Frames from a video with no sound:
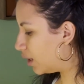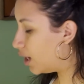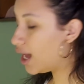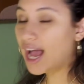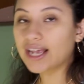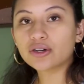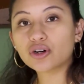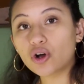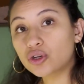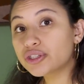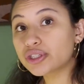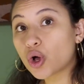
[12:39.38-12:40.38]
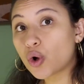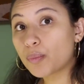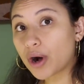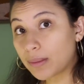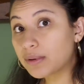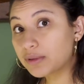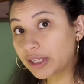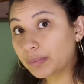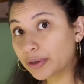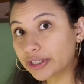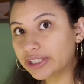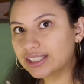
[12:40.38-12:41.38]
I could also probably
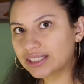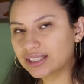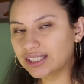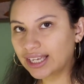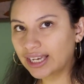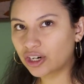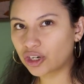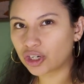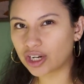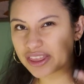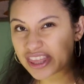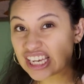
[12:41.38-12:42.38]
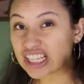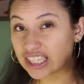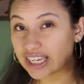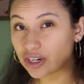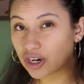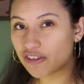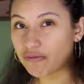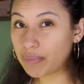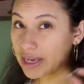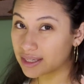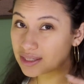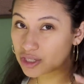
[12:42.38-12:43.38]
put a thick layer of
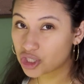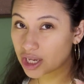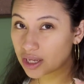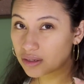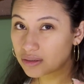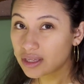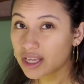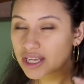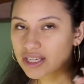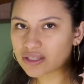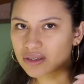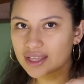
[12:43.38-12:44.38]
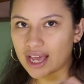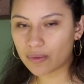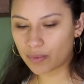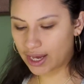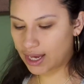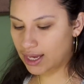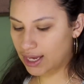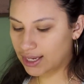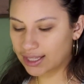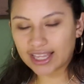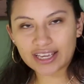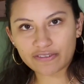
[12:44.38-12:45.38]
base gel so that way it
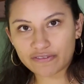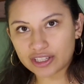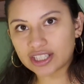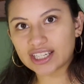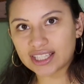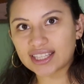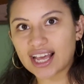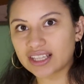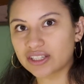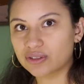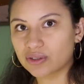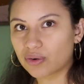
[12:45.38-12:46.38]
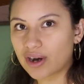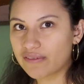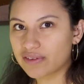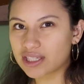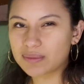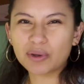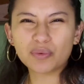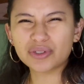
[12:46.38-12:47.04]
can like fill in that little crevice, but we'll